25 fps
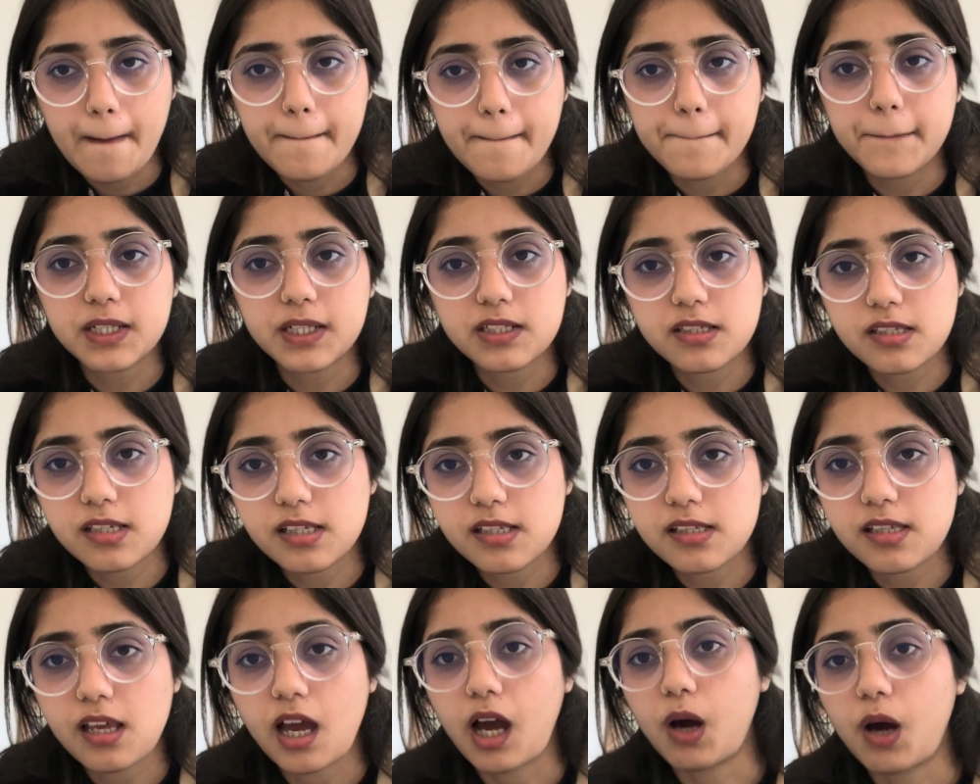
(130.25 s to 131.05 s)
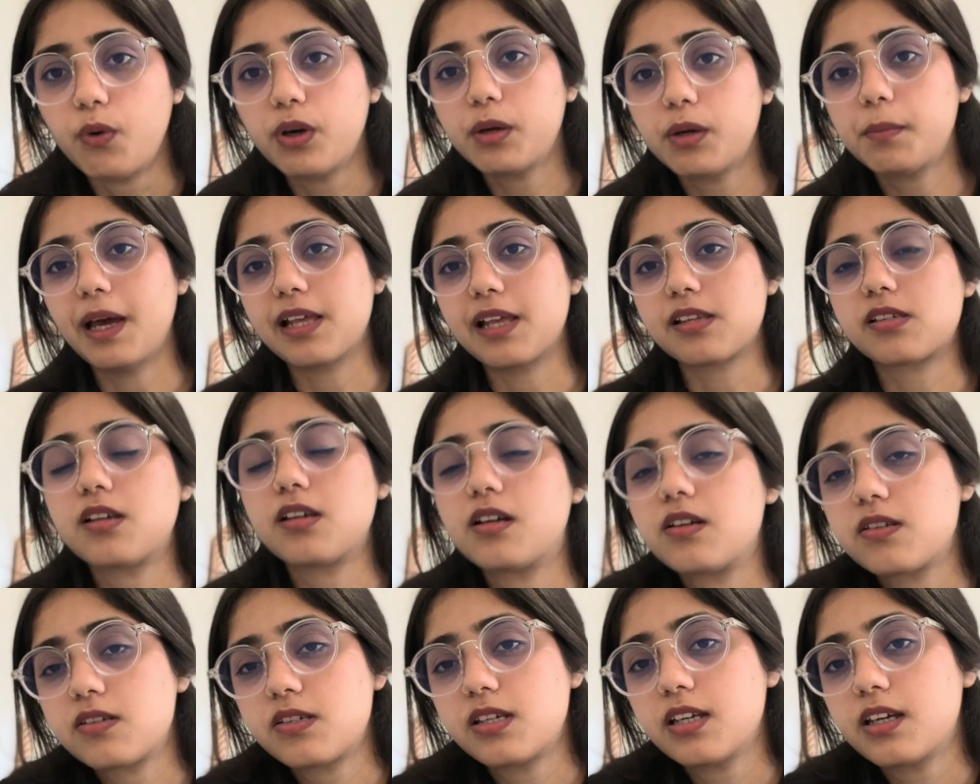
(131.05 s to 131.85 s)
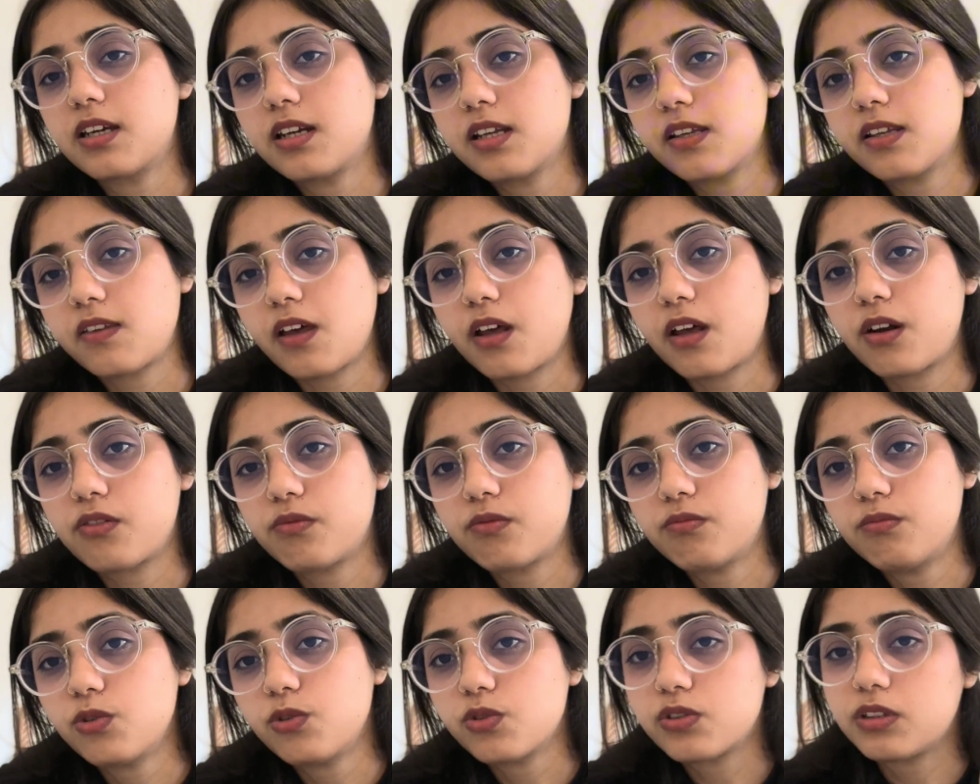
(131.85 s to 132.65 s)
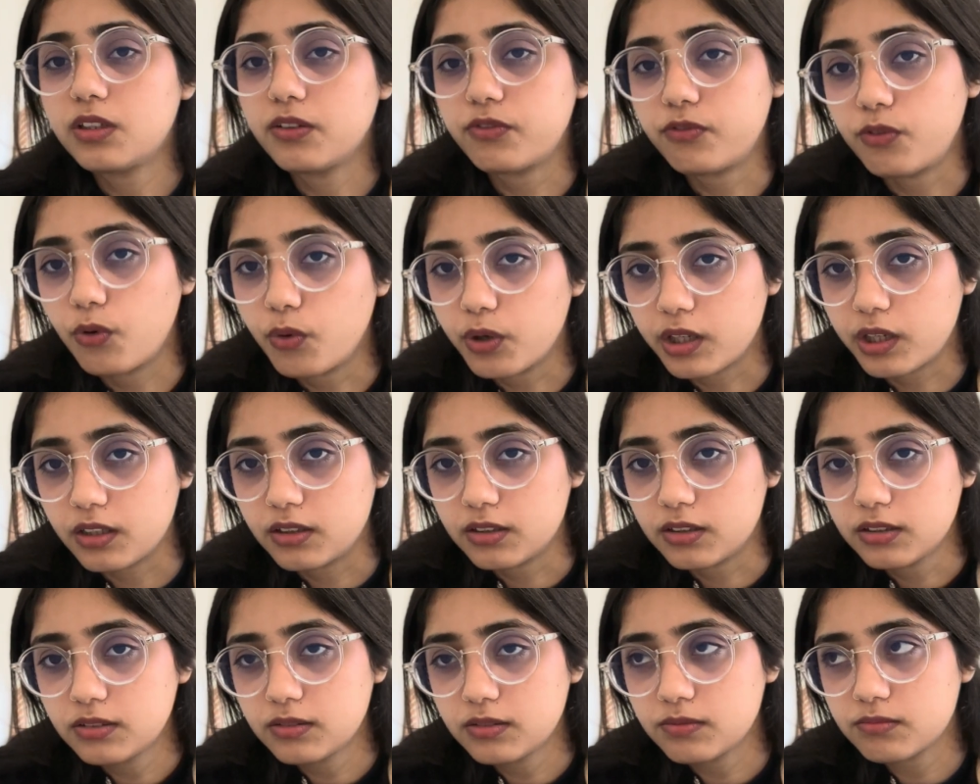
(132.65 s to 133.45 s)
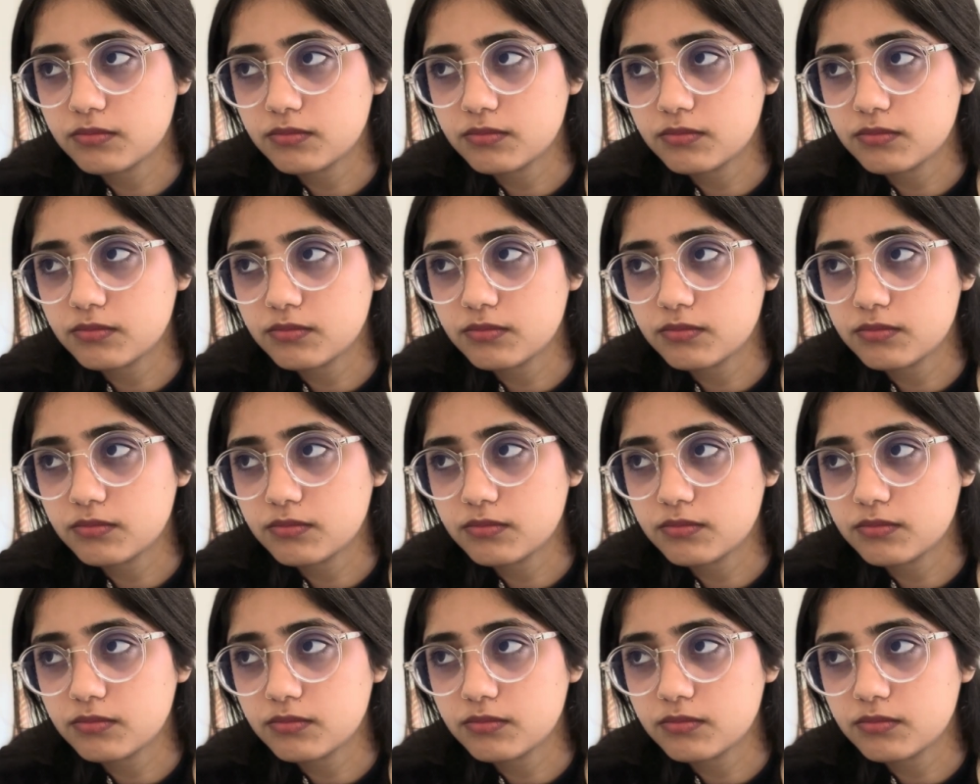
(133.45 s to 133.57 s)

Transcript: But since our bachelor's degrees are mostly 4 years,